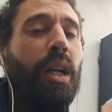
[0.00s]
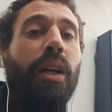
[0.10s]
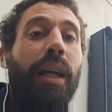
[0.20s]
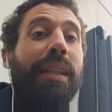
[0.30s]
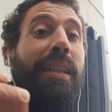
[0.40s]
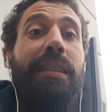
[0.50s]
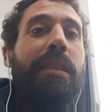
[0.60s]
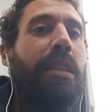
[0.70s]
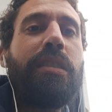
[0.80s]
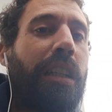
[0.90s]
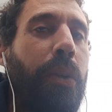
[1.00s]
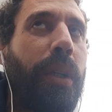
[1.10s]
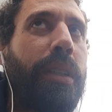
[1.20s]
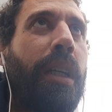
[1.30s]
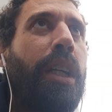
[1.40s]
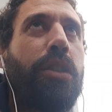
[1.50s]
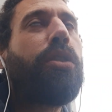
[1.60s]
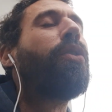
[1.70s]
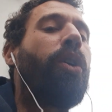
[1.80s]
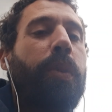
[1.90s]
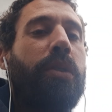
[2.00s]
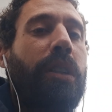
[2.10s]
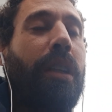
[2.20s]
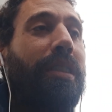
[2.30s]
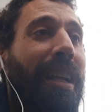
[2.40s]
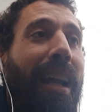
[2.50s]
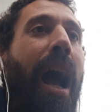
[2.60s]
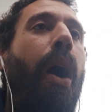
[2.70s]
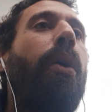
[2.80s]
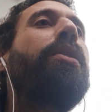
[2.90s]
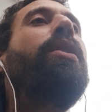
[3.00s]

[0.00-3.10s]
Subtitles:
And this is the secret to tonal music. It's like how you